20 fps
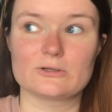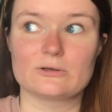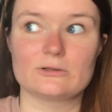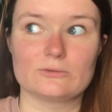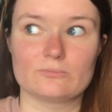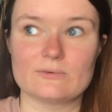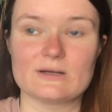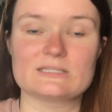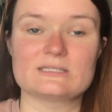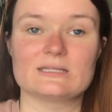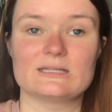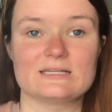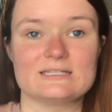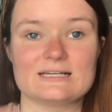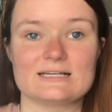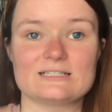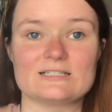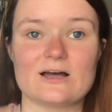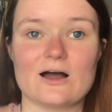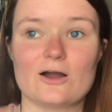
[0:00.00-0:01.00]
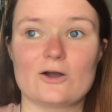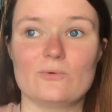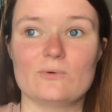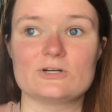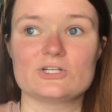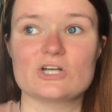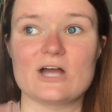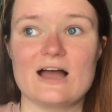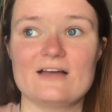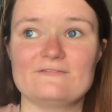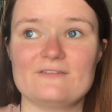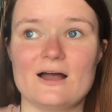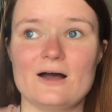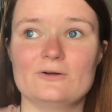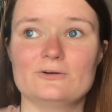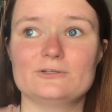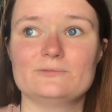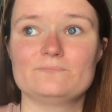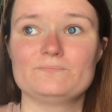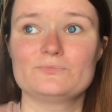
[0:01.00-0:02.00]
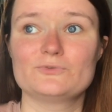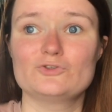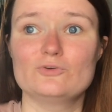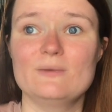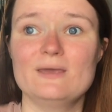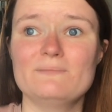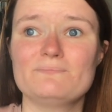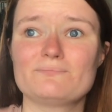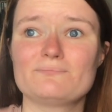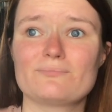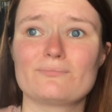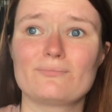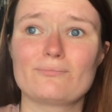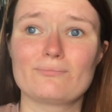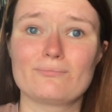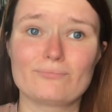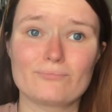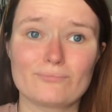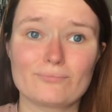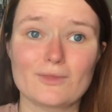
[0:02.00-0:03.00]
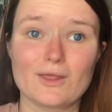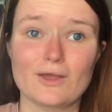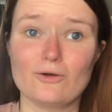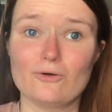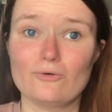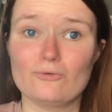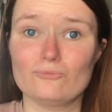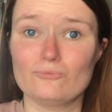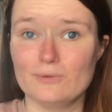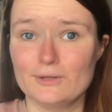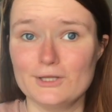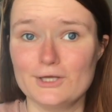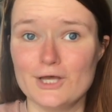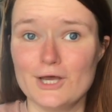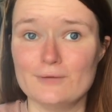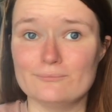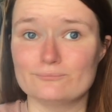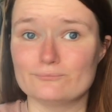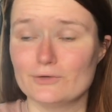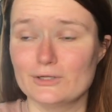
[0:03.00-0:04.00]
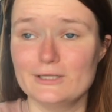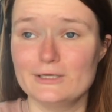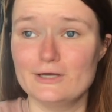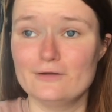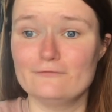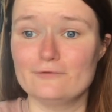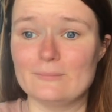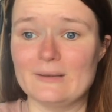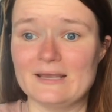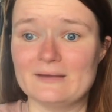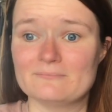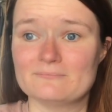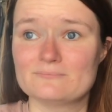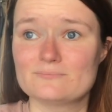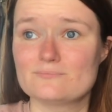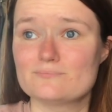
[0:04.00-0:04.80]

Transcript: Like the rest of the TikTok, which I found to be really good, really good for me.